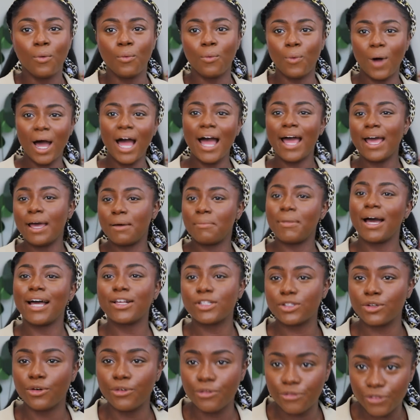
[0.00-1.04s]
why am
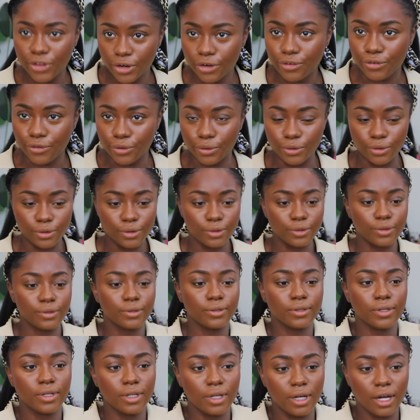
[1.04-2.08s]
I so fearful
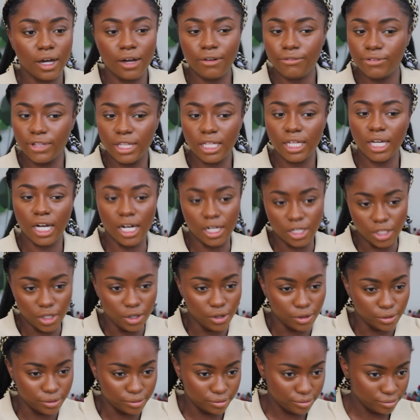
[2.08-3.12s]
of the
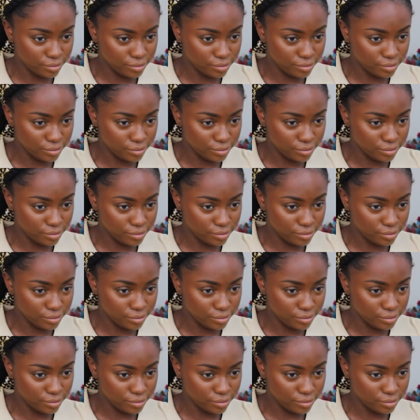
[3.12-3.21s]
unknown?